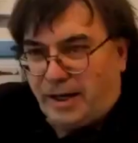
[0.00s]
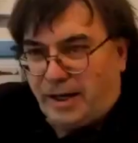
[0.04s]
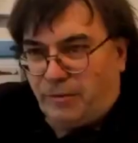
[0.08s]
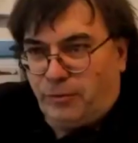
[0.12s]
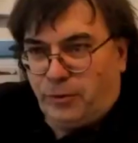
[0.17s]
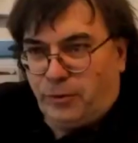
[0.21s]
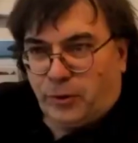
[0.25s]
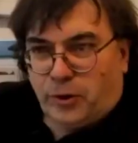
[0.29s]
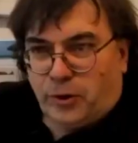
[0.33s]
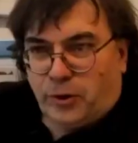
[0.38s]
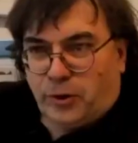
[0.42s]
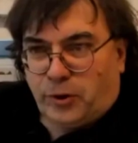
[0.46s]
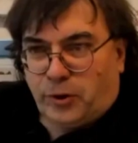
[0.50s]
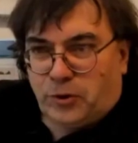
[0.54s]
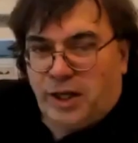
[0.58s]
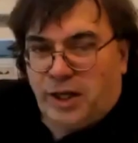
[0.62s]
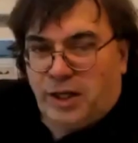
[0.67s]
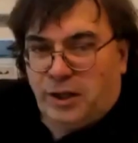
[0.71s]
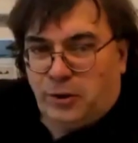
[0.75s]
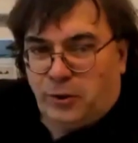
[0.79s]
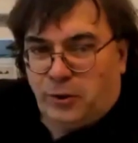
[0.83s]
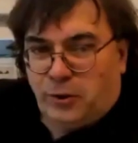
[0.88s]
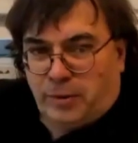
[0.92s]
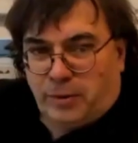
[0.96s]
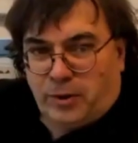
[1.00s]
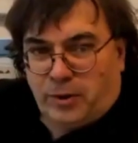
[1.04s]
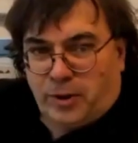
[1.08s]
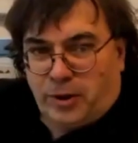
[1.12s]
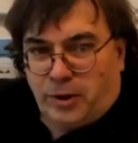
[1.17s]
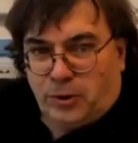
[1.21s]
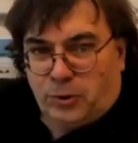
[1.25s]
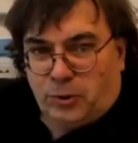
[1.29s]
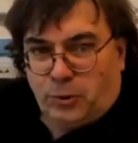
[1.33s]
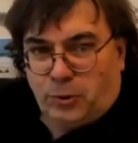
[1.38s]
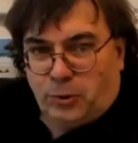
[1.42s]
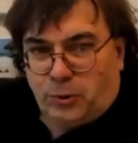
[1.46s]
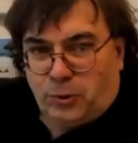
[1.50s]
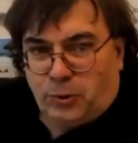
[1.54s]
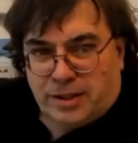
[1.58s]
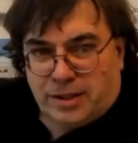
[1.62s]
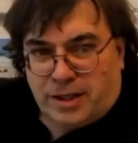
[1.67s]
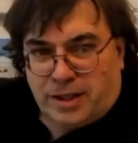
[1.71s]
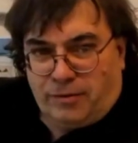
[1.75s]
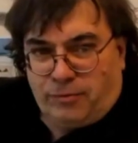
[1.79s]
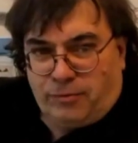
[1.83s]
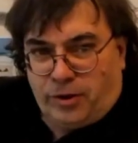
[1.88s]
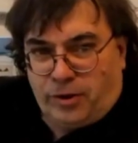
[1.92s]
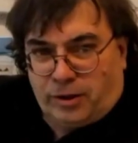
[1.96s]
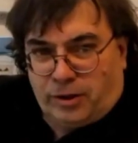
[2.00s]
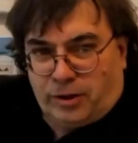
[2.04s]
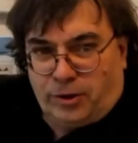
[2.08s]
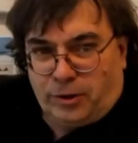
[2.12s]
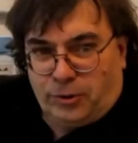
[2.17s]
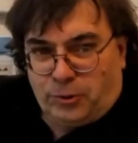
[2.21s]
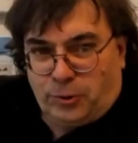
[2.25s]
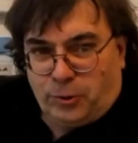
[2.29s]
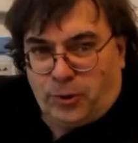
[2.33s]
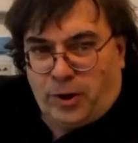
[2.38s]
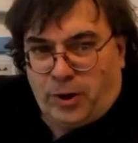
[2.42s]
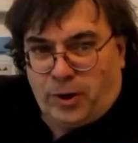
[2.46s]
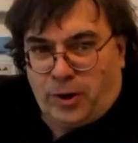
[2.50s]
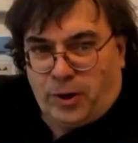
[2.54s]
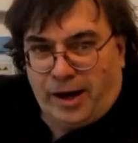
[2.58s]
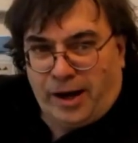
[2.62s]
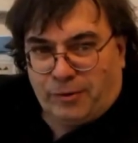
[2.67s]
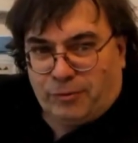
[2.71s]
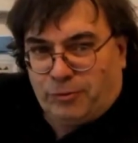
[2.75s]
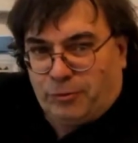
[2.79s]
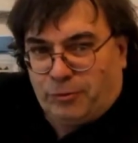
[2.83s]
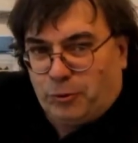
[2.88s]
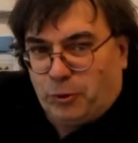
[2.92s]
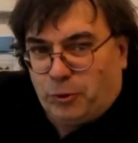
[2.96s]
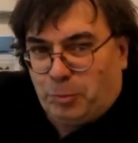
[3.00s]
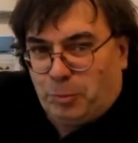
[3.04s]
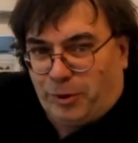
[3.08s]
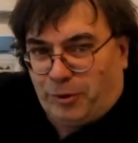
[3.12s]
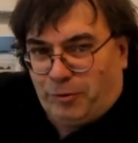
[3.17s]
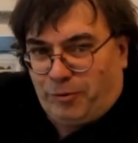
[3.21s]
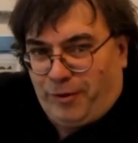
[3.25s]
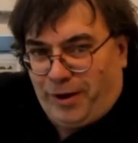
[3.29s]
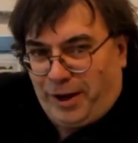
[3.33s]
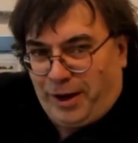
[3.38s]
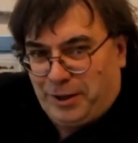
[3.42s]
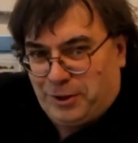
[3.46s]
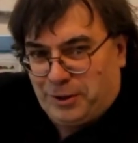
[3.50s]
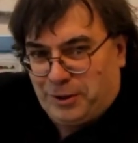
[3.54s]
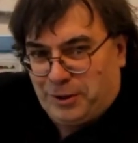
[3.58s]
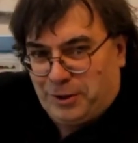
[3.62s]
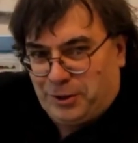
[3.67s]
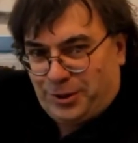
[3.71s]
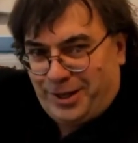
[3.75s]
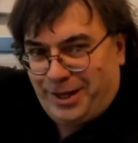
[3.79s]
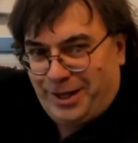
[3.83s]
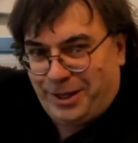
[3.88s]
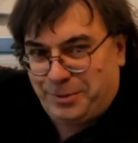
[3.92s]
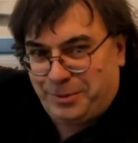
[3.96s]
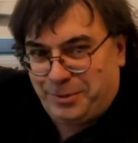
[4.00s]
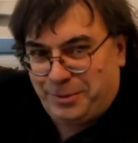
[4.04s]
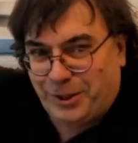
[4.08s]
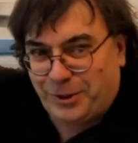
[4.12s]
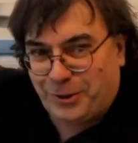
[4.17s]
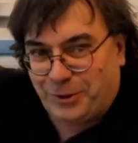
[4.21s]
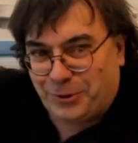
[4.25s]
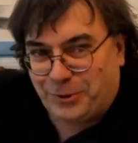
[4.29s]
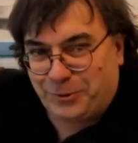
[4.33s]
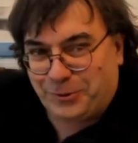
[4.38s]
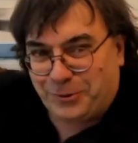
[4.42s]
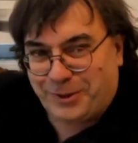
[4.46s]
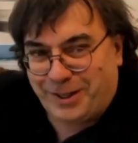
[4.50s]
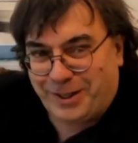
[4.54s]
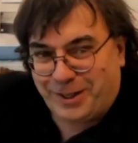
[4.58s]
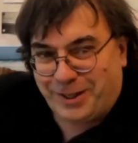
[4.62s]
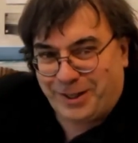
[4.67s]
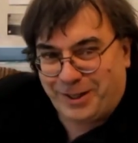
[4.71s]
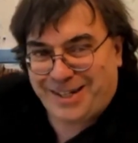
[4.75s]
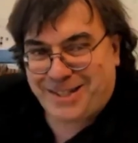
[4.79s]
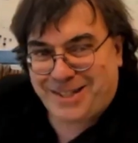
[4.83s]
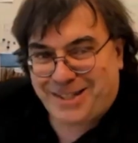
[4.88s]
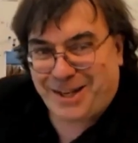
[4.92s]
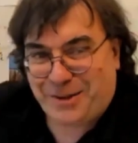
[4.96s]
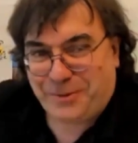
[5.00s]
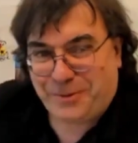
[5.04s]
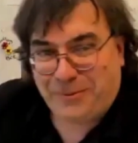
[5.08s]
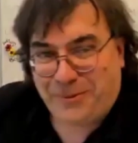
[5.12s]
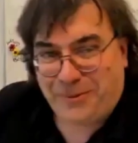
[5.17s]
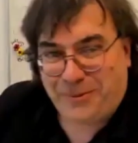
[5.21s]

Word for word: Alán. If you continue, I'm going to ask if you are going to hire full professors. Let me go to the next